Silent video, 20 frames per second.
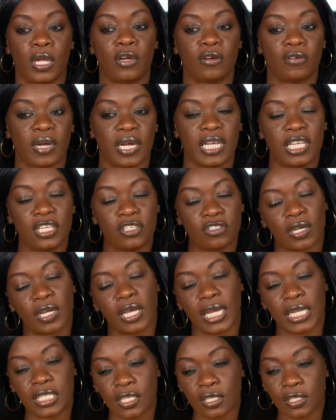Rajindra
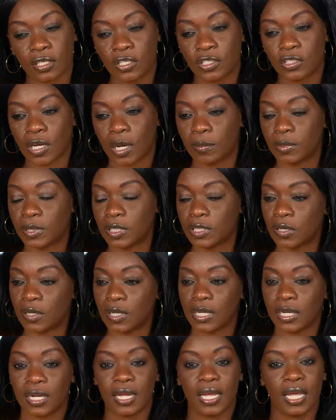getting the job
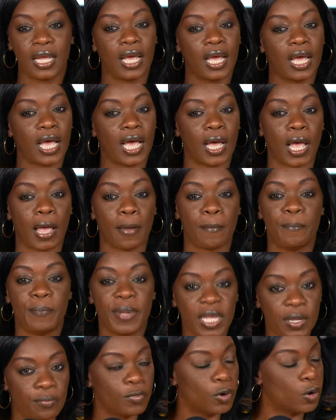done, uh, a
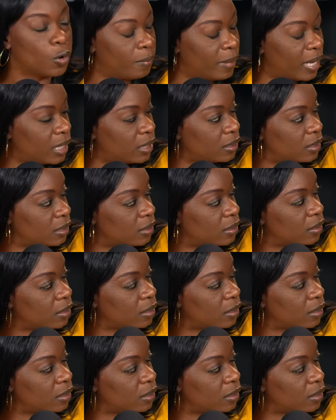big moment